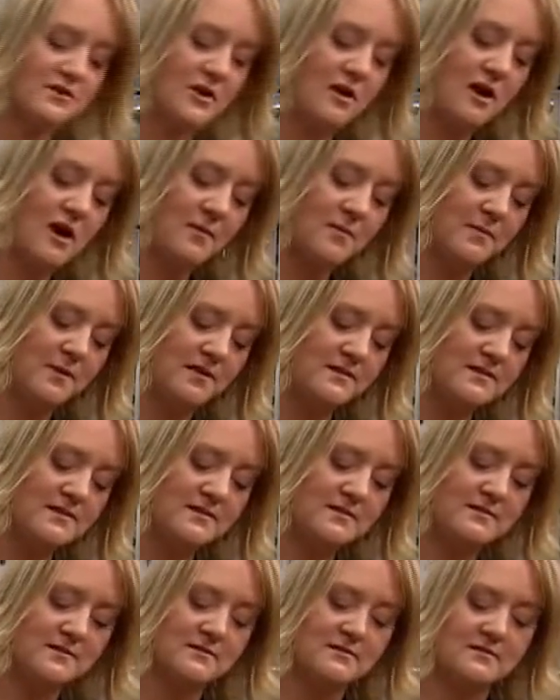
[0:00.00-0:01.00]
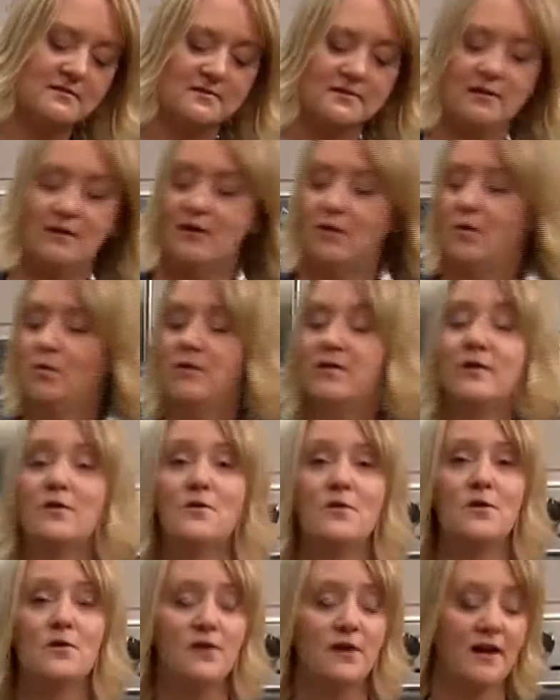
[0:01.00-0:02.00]
top it with a
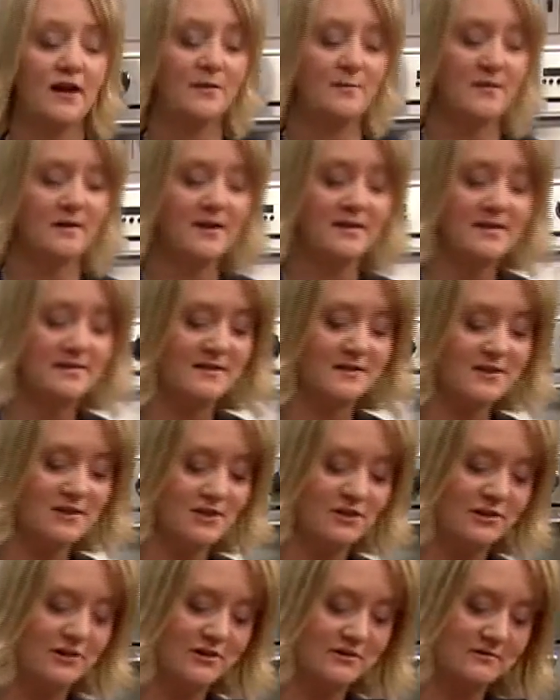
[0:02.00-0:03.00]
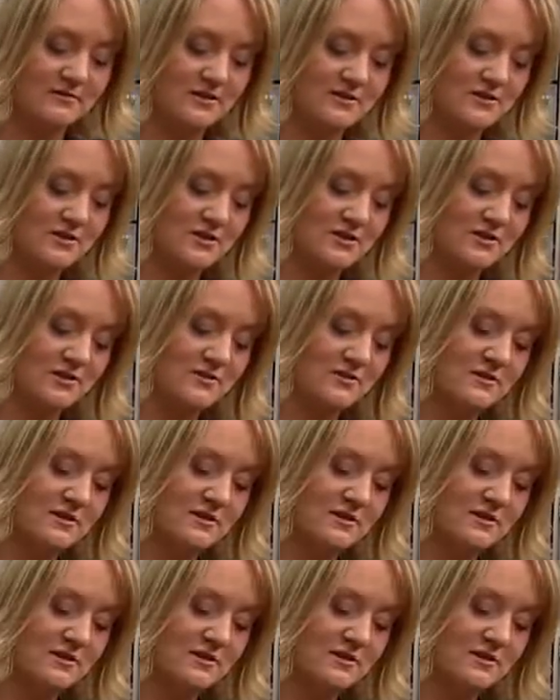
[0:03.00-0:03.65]
1/4 cup icing sugar. So just